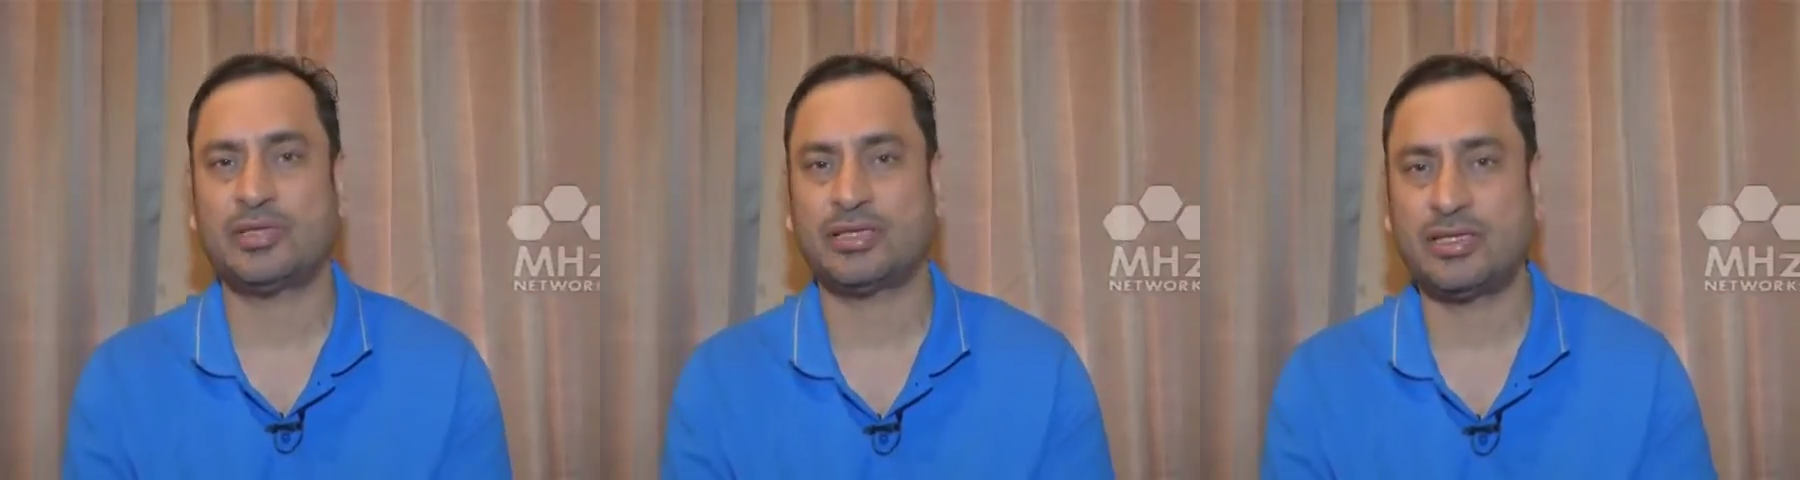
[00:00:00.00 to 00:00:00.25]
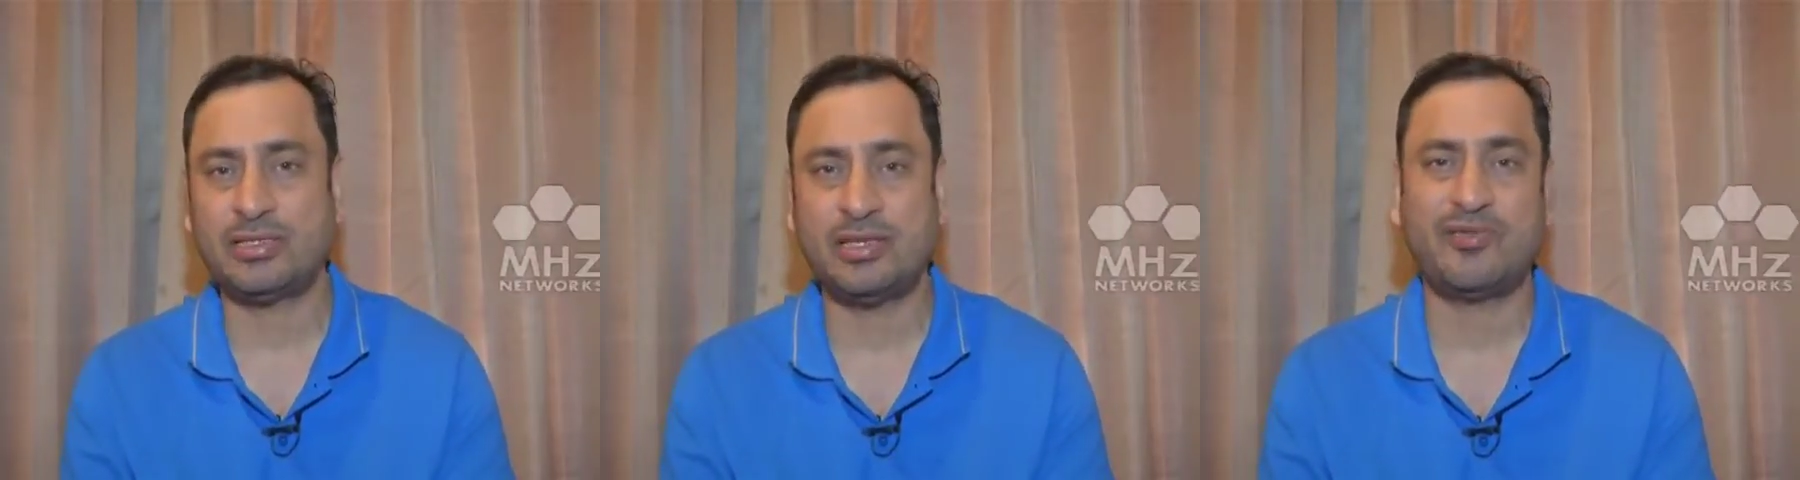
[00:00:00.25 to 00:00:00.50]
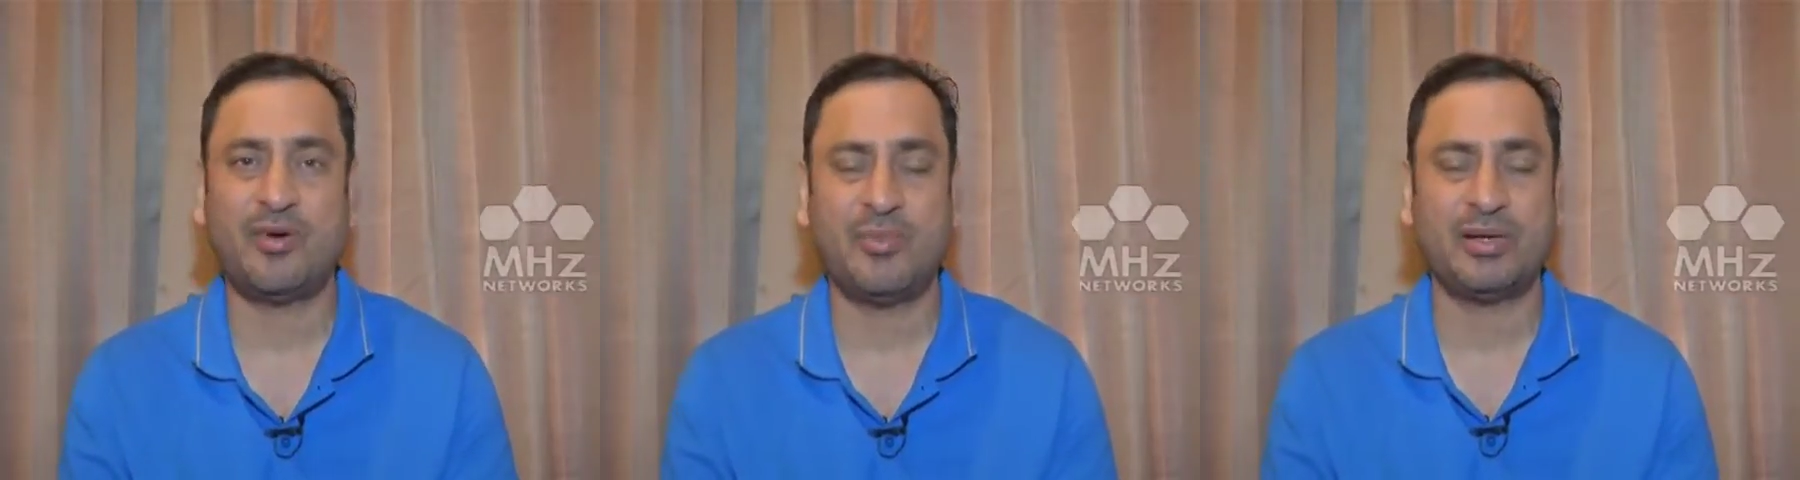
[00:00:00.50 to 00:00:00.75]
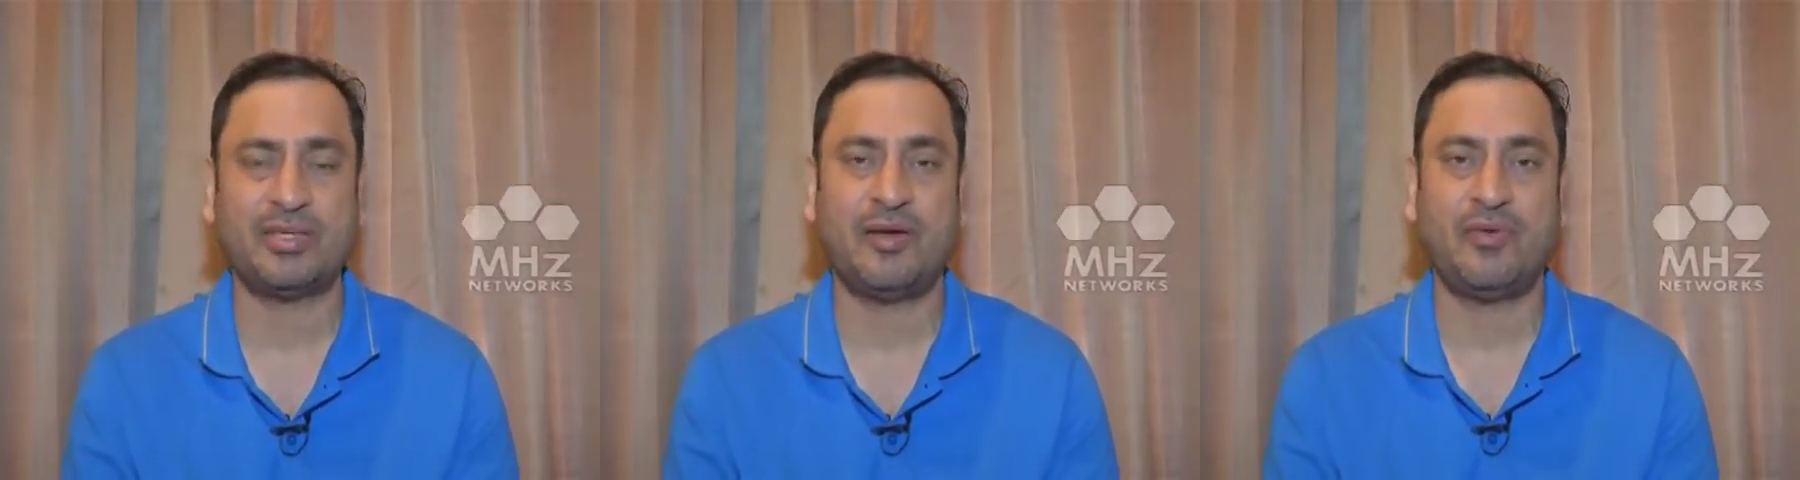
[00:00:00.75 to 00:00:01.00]
successive
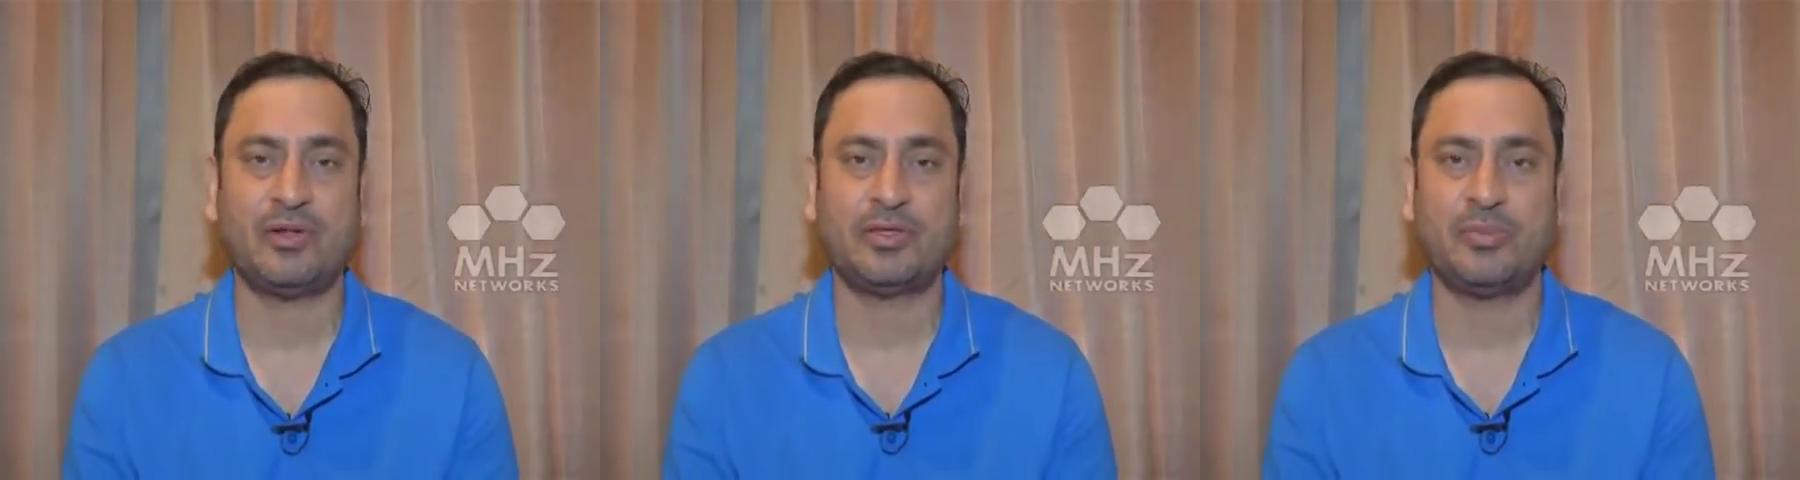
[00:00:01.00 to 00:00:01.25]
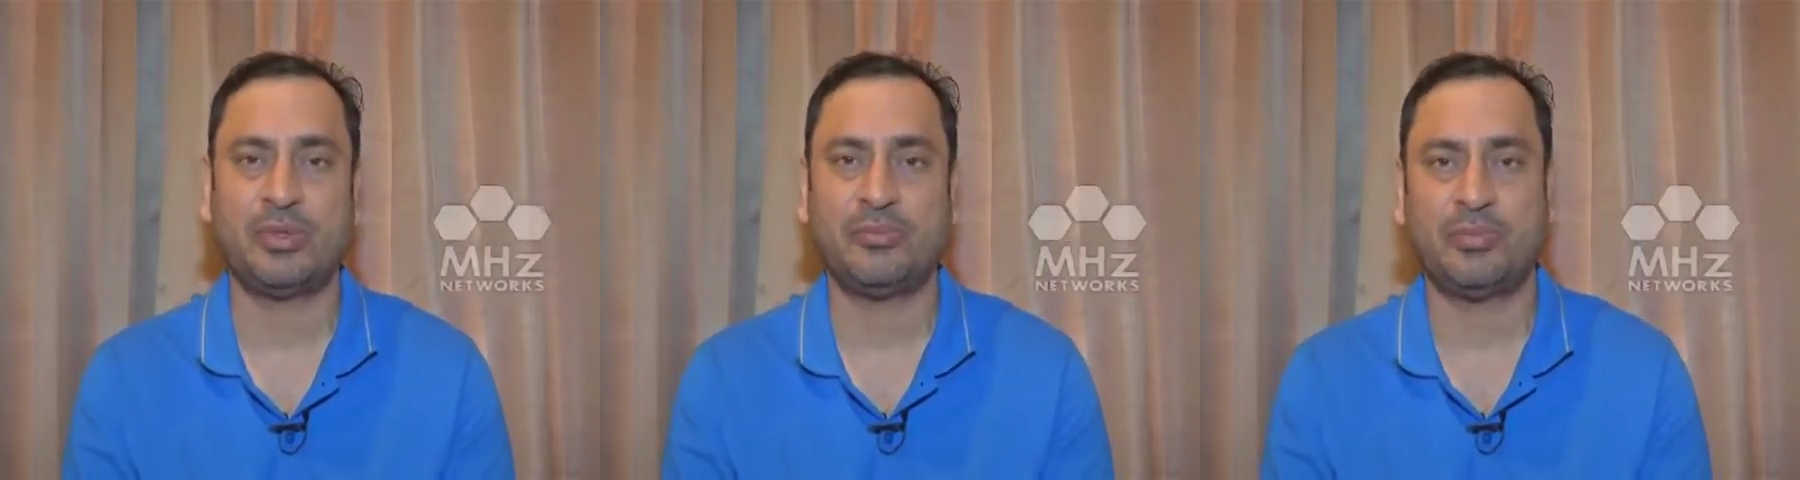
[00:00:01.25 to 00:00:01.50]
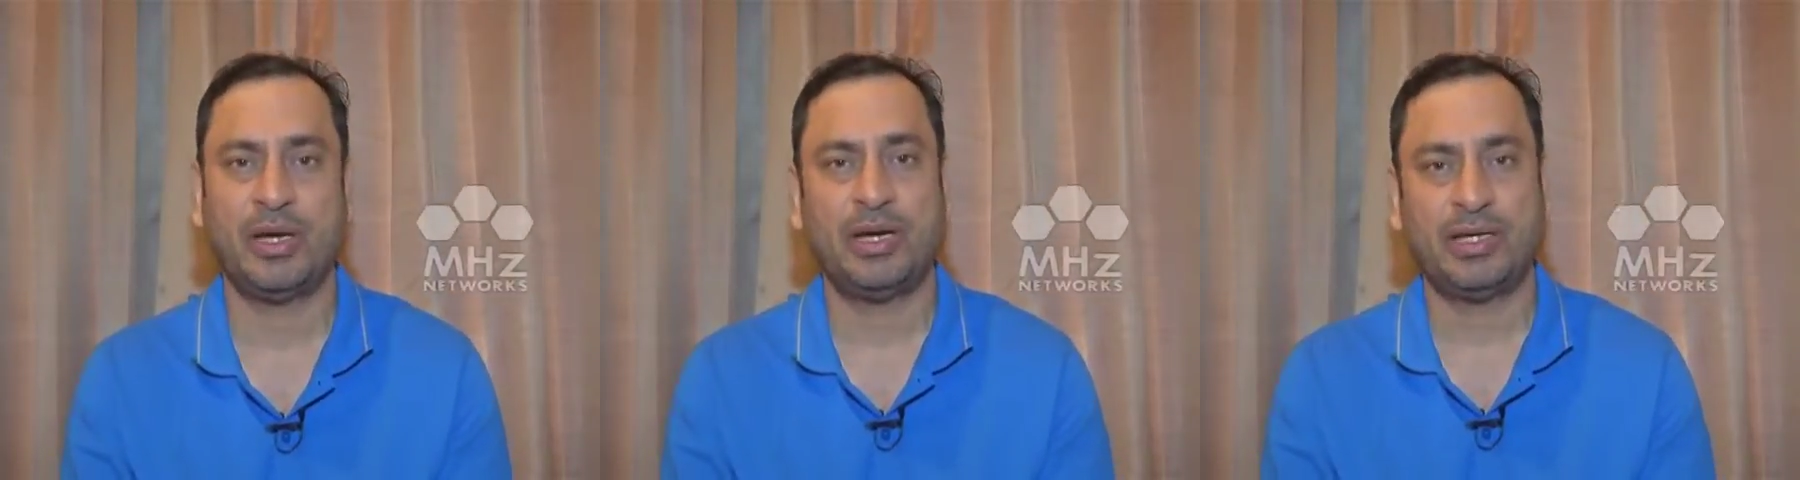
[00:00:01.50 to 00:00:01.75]
governments have also been